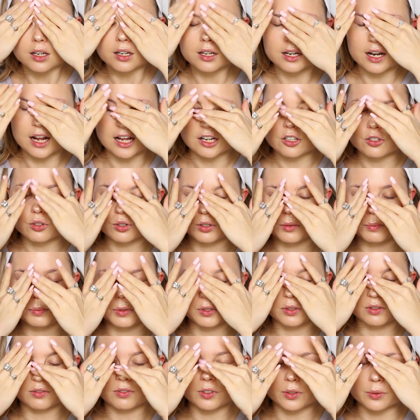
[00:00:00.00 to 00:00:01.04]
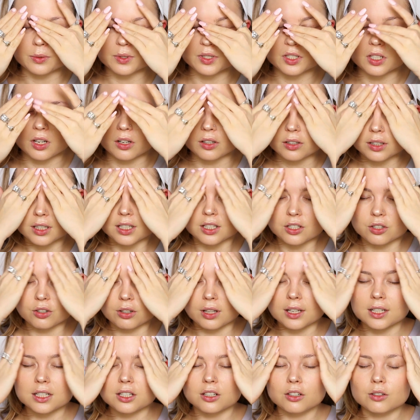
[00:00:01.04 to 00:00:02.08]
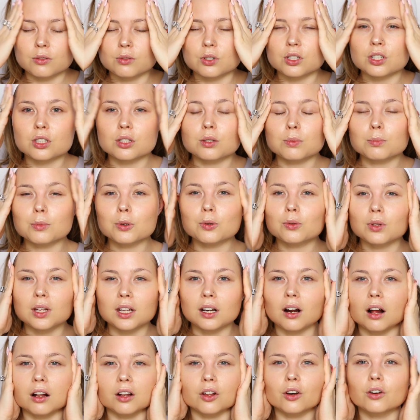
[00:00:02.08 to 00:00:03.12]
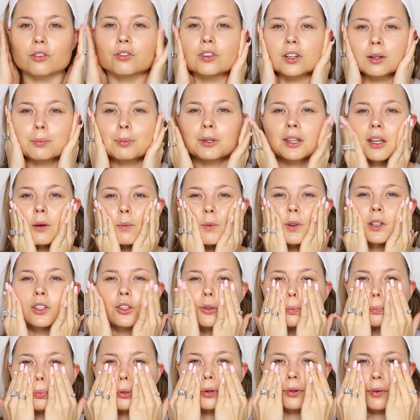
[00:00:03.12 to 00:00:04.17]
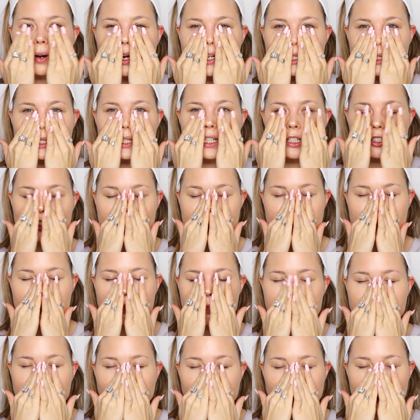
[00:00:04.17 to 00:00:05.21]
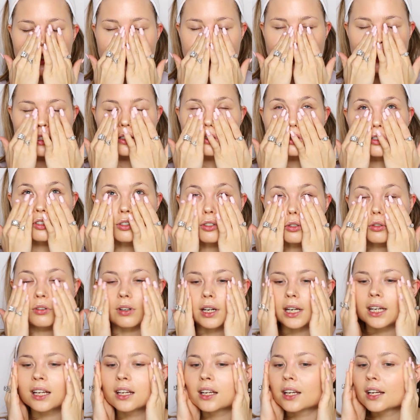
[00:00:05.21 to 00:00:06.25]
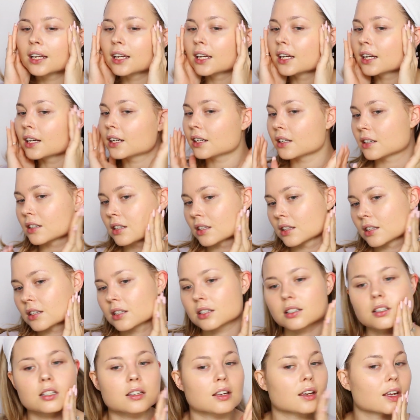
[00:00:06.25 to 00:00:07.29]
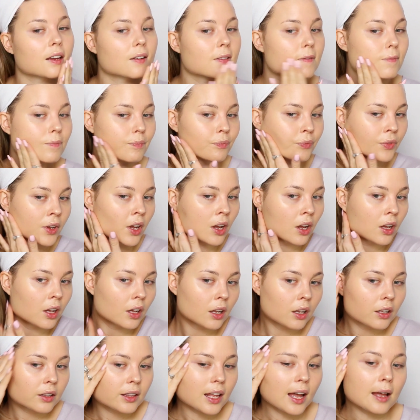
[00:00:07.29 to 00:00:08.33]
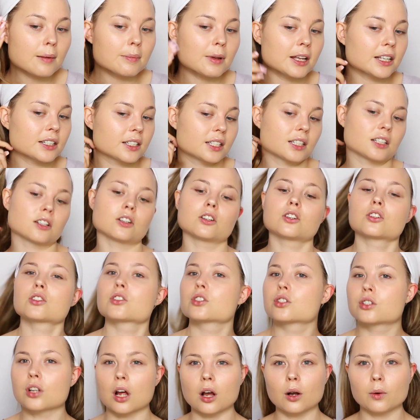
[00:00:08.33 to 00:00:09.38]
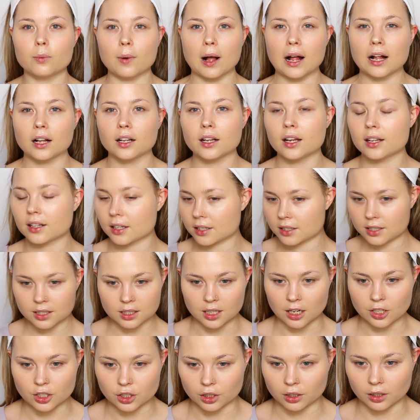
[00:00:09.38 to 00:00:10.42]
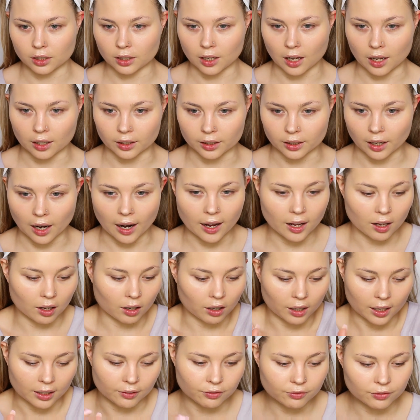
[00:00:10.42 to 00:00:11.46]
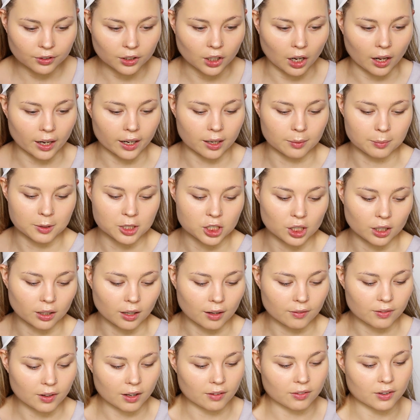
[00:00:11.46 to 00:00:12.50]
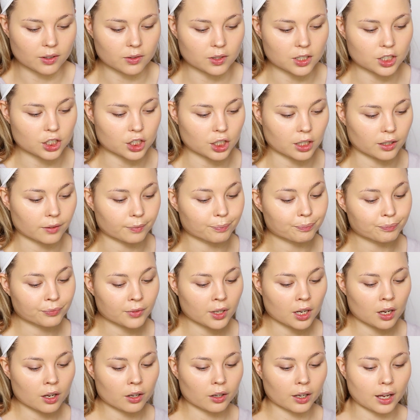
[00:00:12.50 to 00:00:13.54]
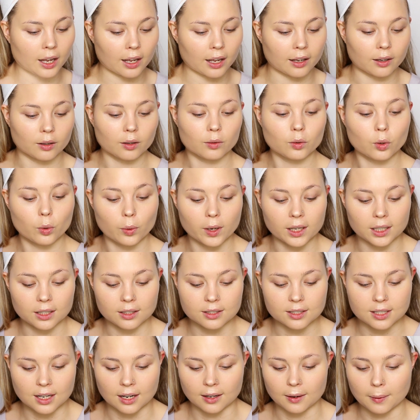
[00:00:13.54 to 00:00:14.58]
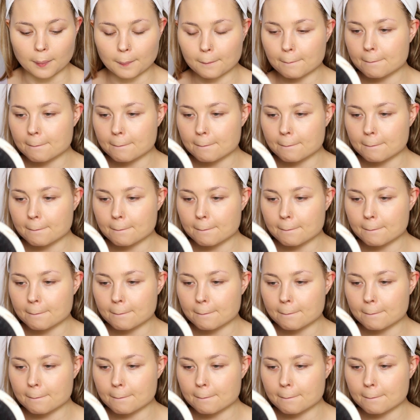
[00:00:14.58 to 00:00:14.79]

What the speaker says: natural, beautiful result, because you're like, you smooth it all over, but then when you press it, it just melts it straight into the skin. That melts in so well, and that's such a good color. Ugh, I forgot how much I love that foundation. Okay, quite content.